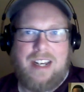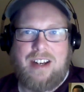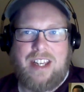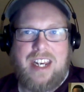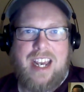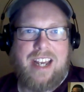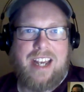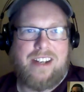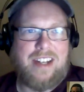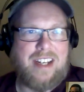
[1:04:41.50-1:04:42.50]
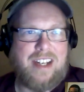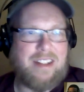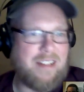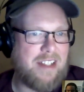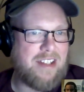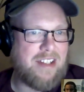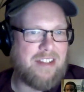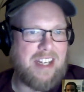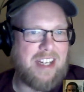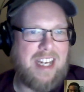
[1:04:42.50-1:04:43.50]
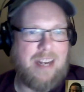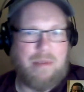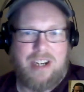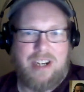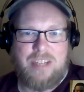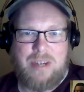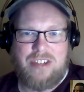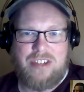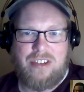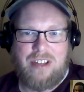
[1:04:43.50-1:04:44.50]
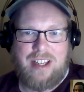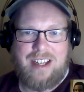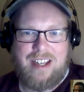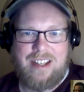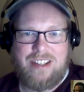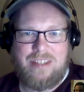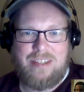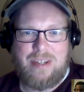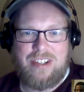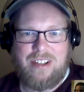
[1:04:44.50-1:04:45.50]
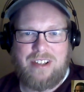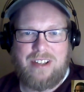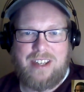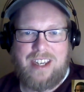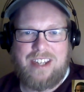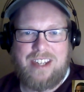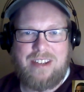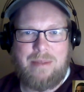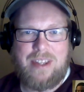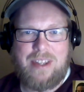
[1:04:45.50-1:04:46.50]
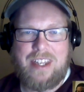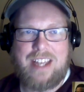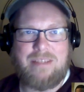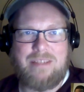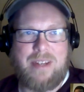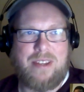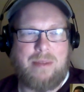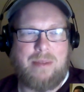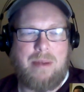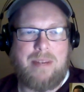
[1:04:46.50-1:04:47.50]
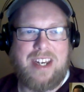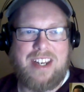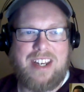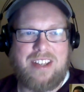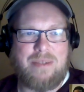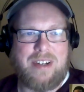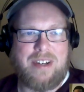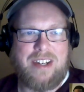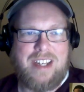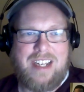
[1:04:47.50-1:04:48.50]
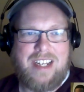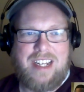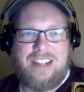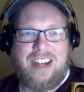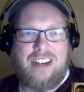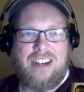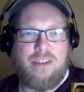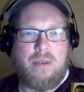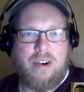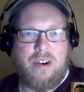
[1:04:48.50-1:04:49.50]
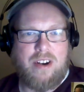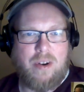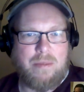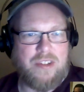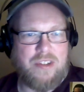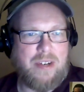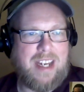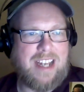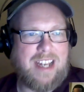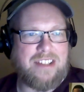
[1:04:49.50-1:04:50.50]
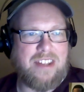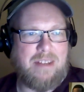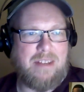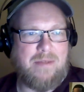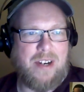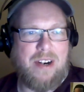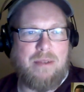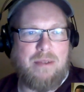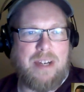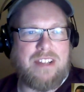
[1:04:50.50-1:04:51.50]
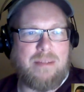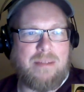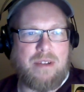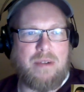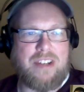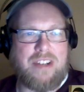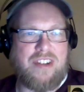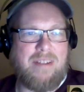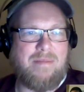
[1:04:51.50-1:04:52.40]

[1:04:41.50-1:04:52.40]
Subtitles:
well, he had sounds like he had a pretty special special end of the month last month, or maybe beginning of this one. He's got a newborn at home, so he asked the very reasonable question: